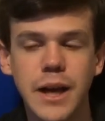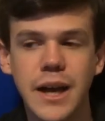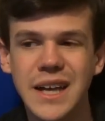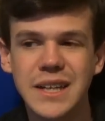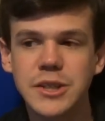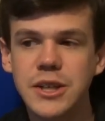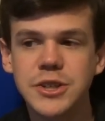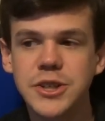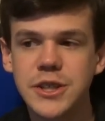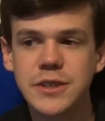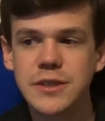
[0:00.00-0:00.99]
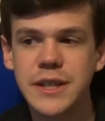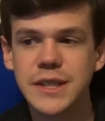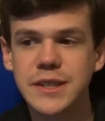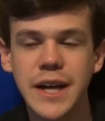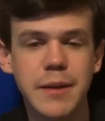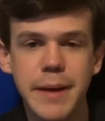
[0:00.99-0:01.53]
it it's just it's
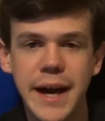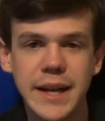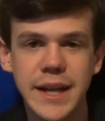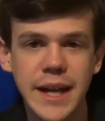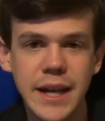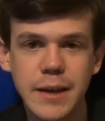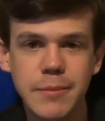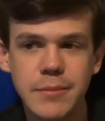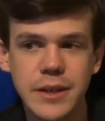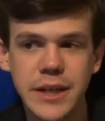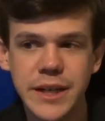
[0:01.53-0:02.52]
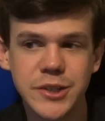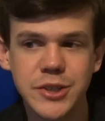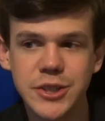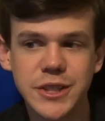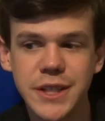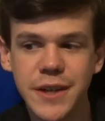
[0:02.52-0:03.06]
not a bad game. It's
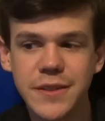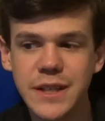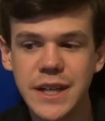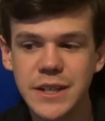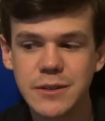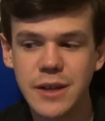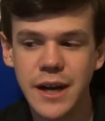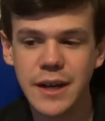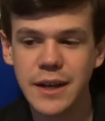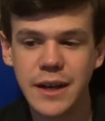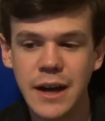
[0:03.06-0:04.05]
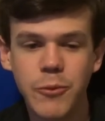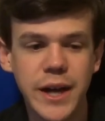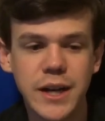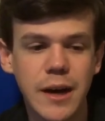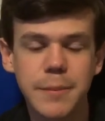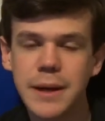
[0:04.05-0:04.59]
just nothing that's I, I
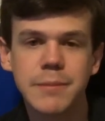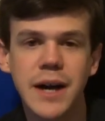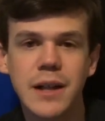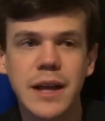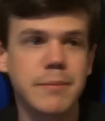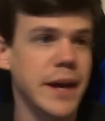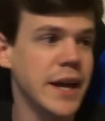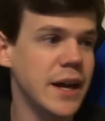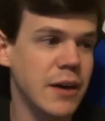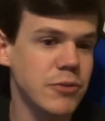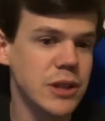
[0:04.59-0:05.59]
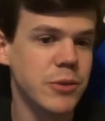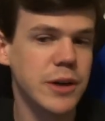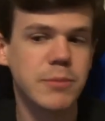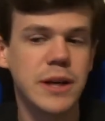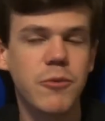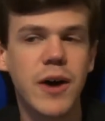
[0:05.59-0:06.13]
wake up and I'm not like man I really want
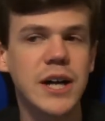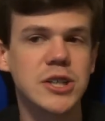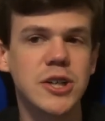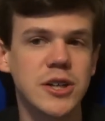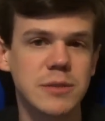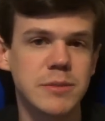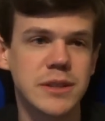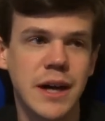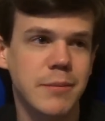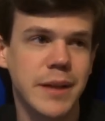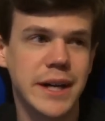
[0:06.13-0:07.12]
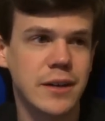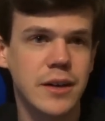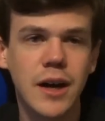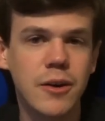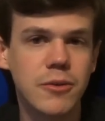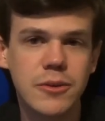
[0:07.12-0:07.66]
to play Watch Dogs. I'm I'm like
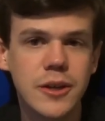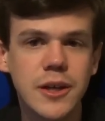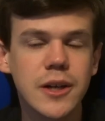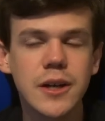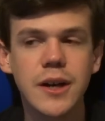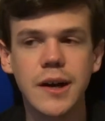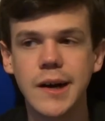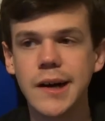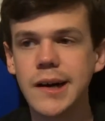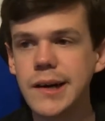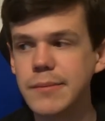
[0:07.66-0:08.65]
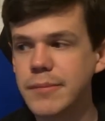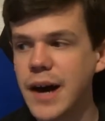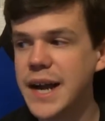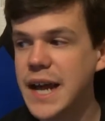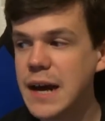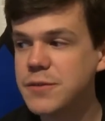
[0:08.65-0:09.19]
no, um,
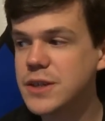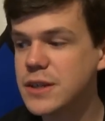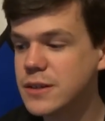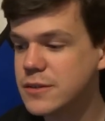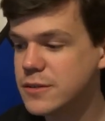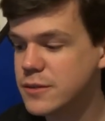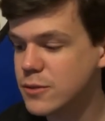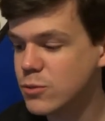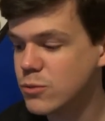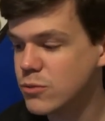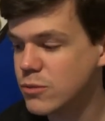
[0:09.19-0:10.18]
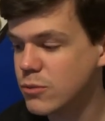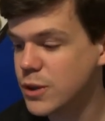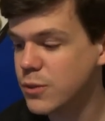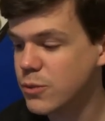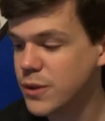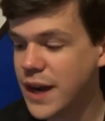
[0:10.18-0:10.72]
I'd have to
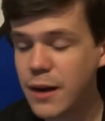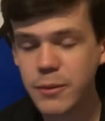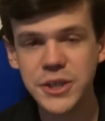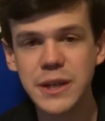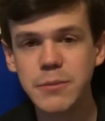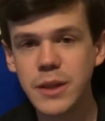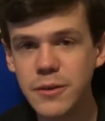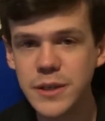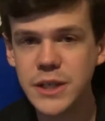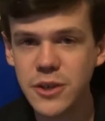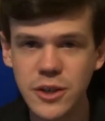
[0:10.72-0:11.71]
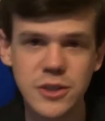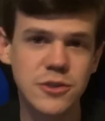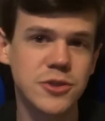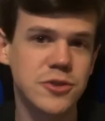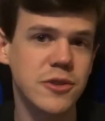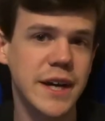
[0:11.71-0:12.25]
with with how much I'm loving Dark
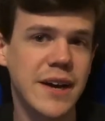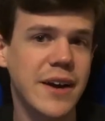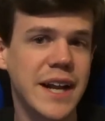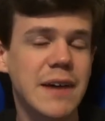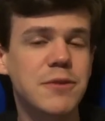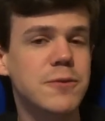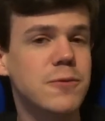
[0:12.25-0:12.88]
Souls 2 right now, I'd have to